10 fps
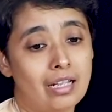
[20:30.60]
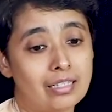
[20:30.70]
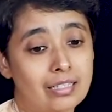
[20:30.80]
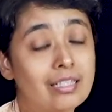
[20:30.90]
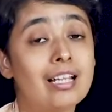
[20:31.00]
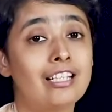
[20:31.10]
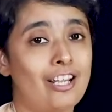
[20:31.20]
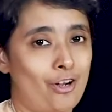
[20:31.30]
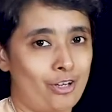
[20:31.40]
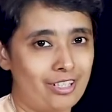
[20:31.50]
still
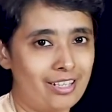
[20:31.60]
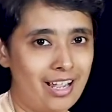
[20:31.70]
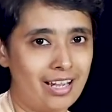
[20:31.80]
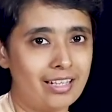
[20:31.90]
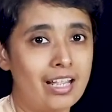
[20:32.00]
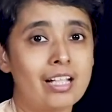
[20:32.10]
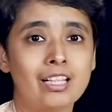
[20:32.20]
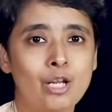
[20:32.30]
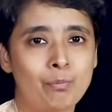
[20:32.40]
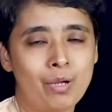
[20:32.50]
cannot deny
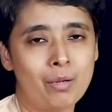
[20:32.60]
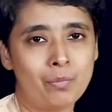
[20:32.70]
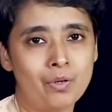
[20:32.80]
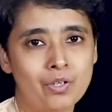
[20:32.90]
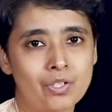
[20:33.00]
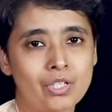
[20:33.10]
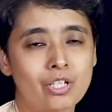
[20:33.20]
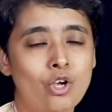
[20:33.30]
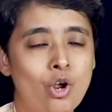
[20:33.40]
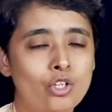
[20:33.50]
that papers
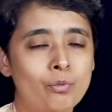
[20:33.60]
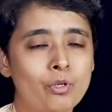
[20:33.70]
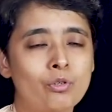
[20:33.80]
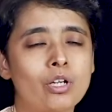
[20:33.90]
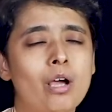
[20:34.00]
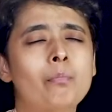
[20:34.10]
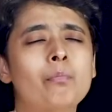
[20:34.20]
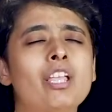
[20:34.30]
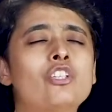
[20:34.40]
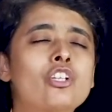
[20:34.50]
contribute a
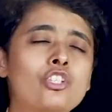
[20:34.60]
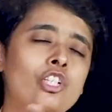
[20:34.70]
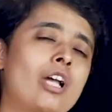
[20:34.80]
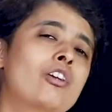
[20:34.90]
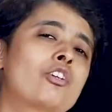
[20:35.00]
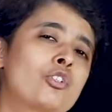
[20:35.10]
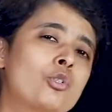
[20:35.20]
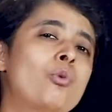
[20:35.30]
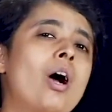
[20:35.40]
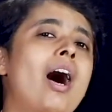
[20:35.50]
major chunk
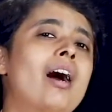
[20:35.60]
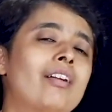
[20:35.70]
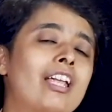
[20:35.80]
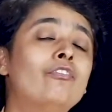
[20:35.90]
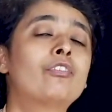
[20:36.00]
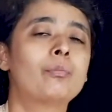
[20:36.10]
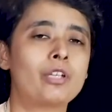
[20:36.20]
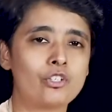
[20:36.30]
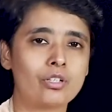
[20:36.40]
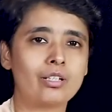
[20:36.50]
to our
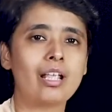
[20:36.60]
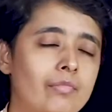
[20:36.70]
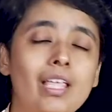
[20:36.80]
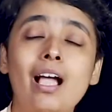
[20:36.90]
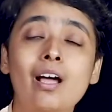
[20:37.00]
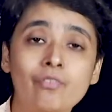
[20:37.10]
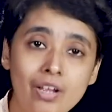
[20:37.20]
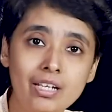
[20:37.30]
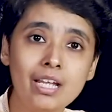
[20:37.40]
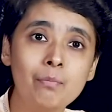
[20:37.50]
information. They are
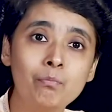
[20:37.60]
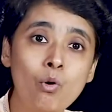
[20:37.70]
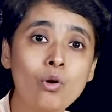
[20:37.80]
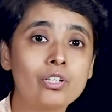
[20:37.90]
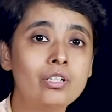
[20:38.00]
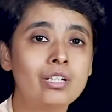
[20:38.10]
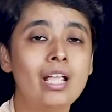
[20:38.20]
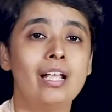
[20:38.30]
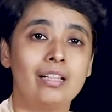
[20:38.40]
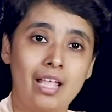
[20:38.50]
very important.
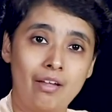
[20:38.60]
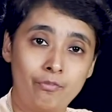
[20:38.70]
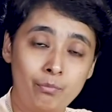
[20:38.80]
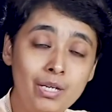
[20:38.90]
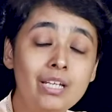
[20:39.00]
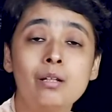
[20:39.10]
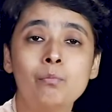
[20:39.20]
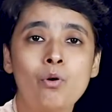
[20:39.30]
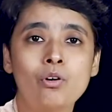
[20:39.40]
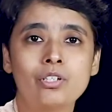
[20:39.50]
They have been
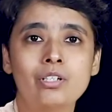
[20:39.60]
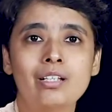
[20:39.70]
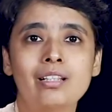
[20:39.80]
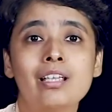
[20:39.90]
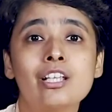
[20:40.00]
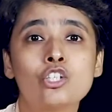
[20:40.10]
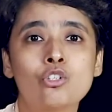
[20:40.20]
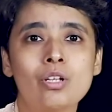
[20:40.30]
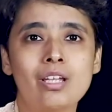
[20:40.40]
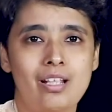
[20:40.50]
important in the
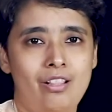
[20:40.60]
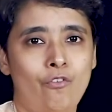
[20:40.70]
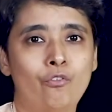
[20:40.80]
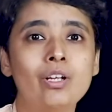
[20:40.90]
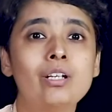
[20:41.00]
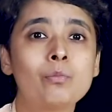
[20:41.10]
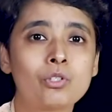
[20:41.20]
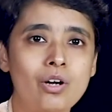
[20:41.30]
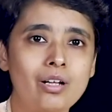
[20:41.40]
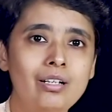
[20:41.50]
history, in the freedom
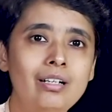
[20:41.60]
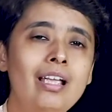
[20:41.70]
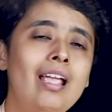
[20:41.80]
struggle,